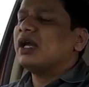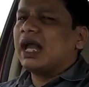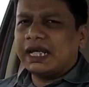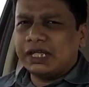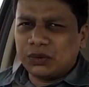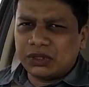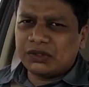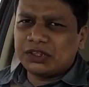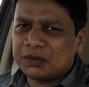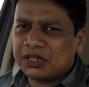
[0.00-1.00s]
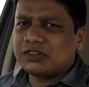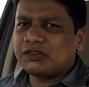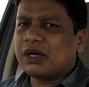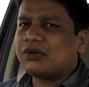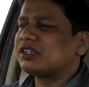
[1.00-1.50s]
and even when you're doing speeds of
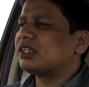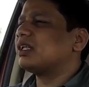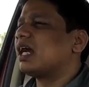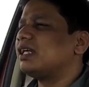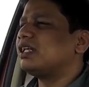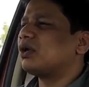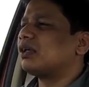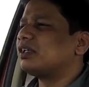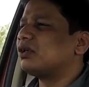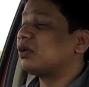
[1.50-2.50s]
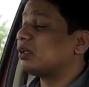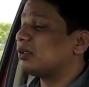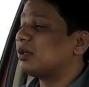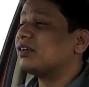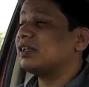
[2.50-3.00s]
about say 90 or 100 or
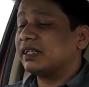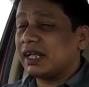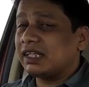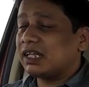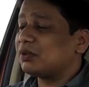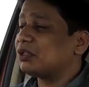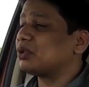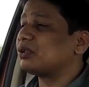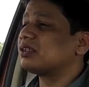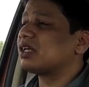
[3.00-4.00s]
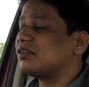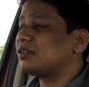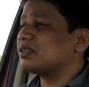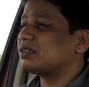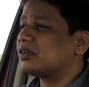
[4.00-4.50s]
110 kph on this highway,
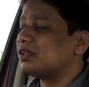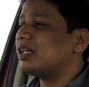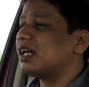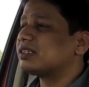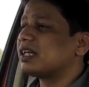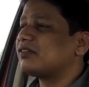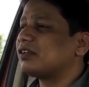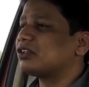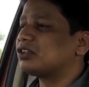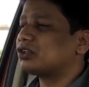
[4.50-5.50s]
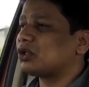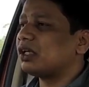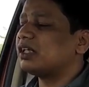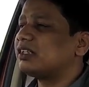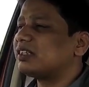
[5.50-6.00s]
this car really does have a
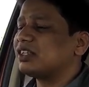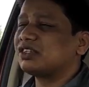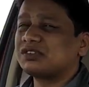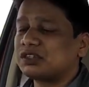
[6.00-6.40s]
solid sense of